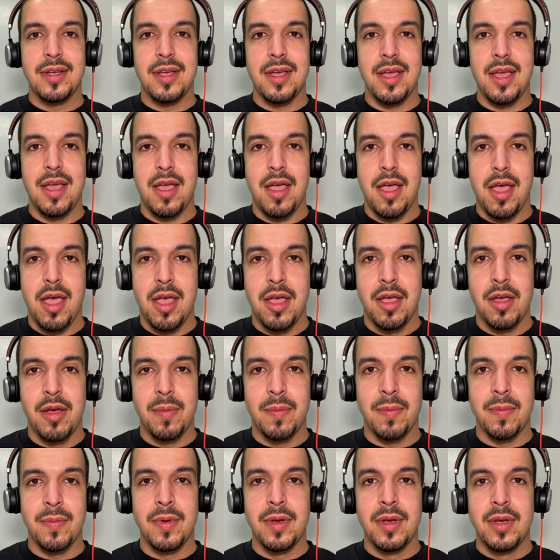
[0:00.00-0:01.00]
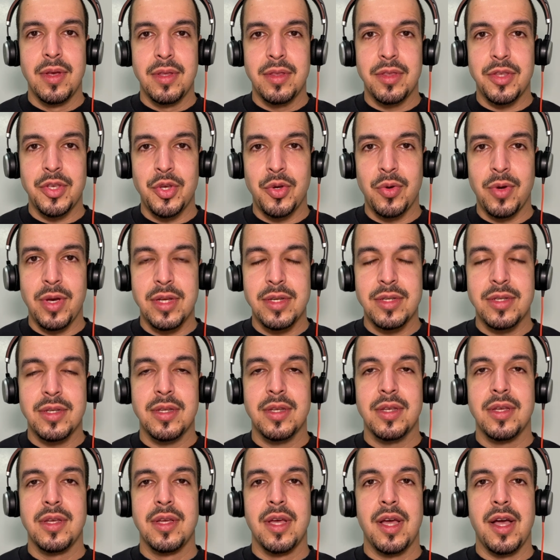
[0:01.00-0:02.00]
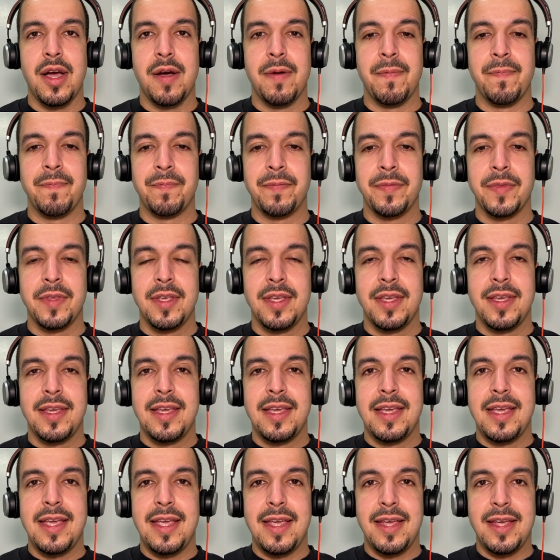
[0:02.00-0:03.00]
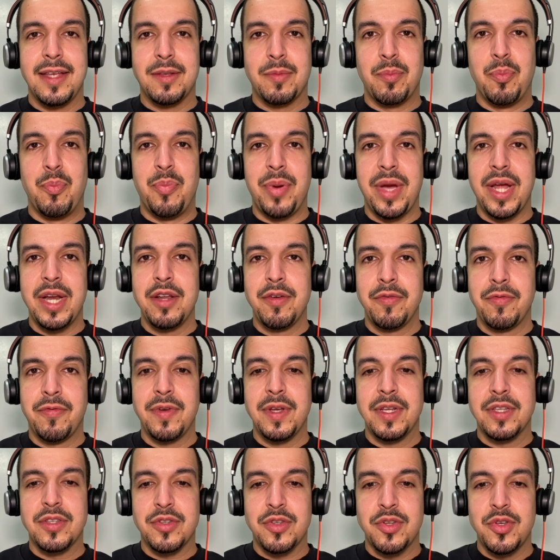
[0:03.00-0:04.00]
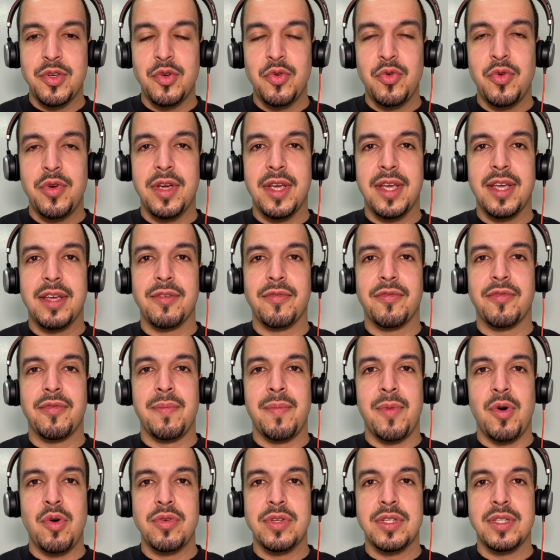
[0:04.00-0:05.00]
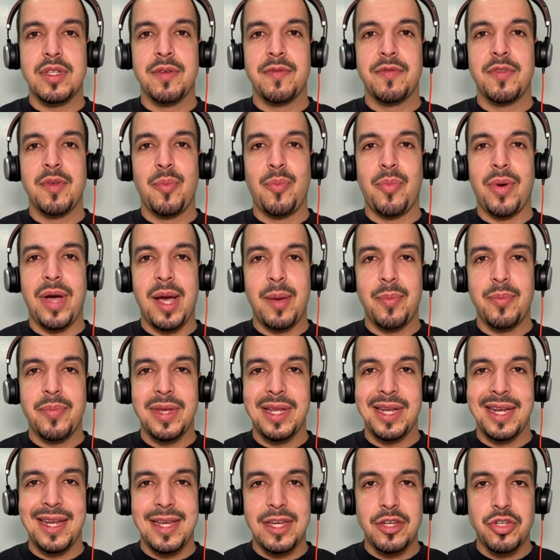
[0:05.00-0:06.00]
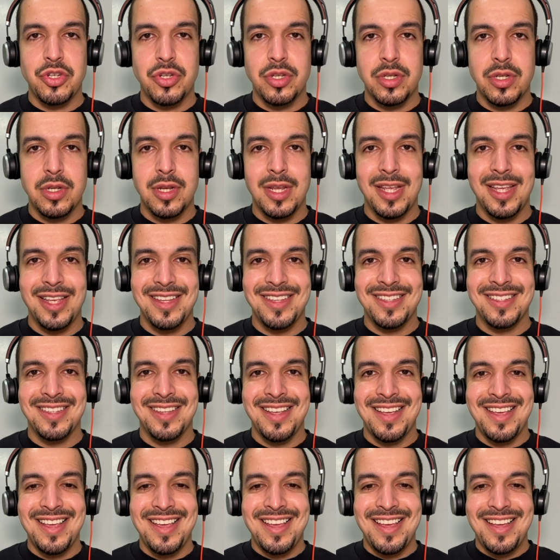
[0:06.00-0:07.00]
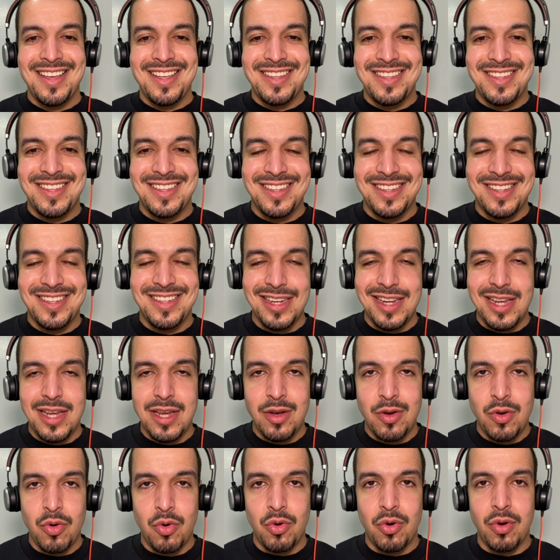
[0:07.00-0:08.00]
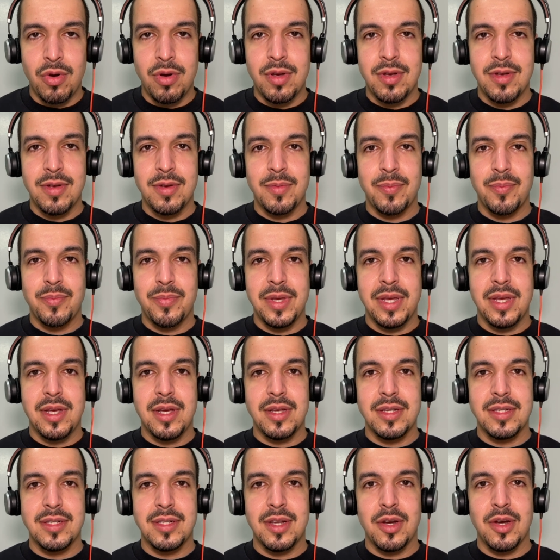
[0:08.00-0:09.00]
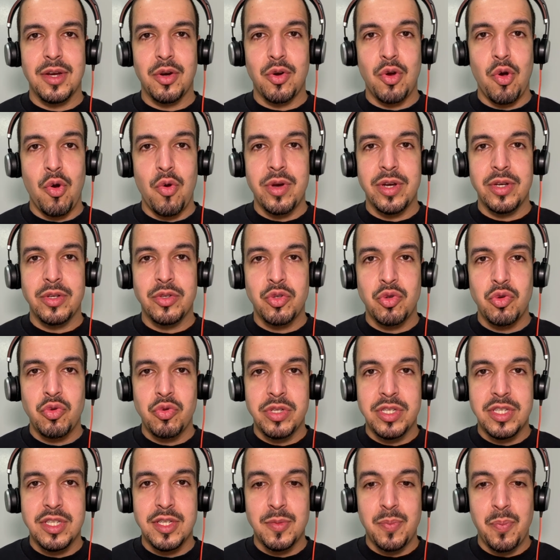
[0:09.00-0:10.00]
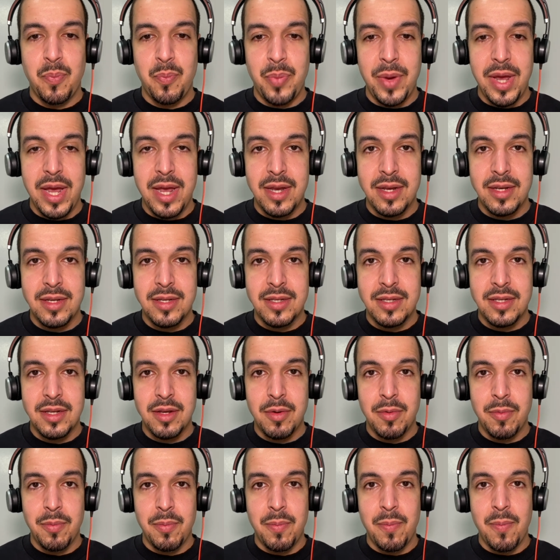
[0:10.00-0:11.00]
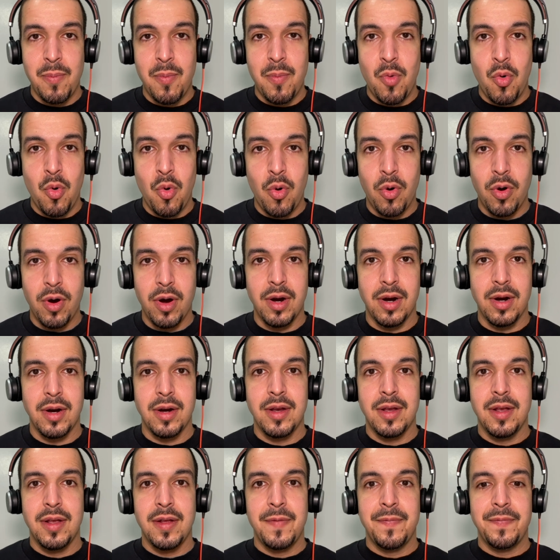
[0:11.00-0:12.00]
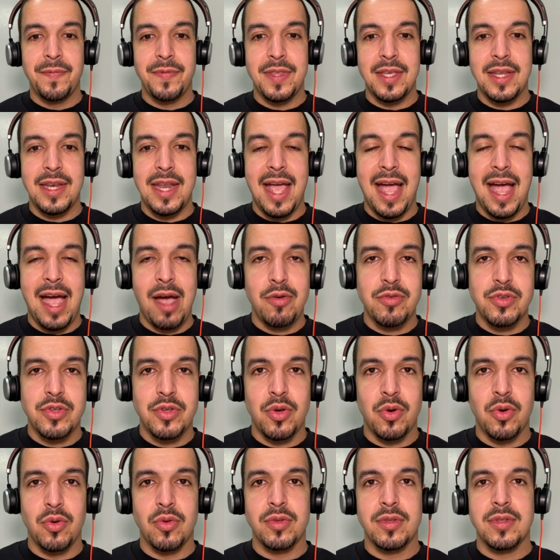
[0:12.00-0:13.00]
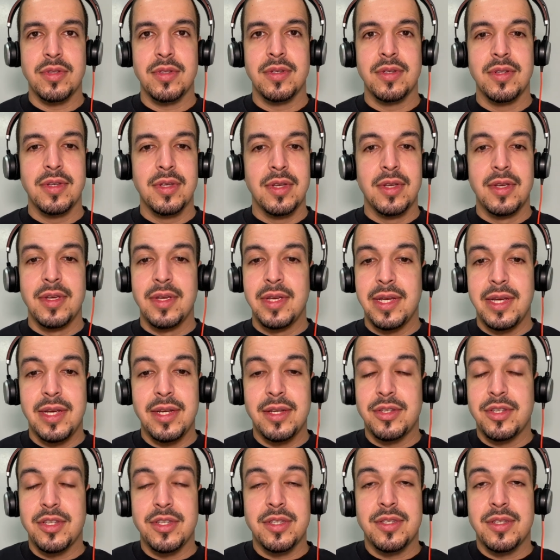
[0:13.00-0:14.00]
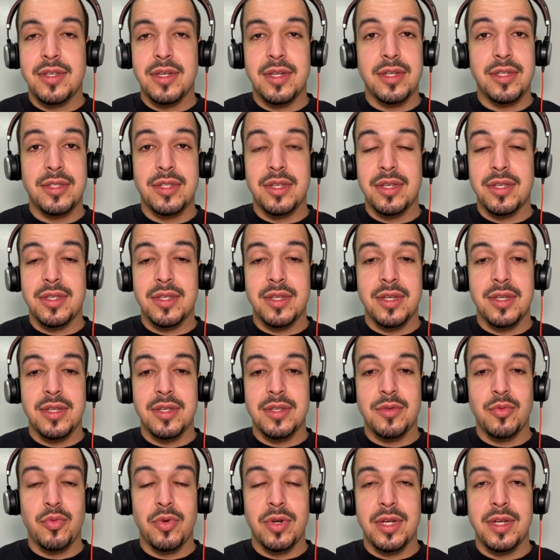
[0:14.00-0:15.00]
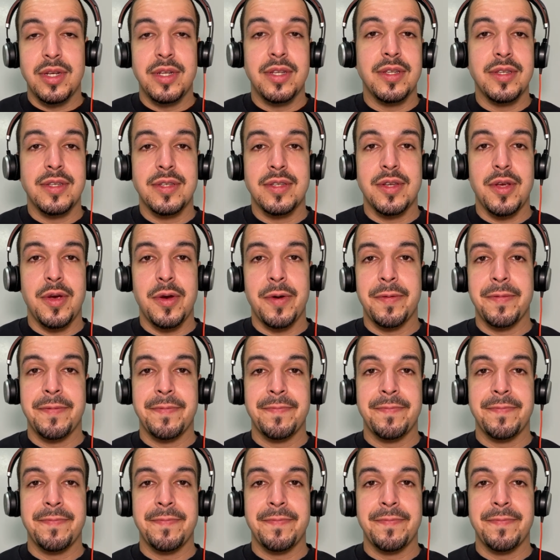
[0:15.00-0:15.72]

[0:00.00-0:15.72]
the US, um, it benefits you if most of the population is single because they're going to spend more than households. It just it just is what it is, yo.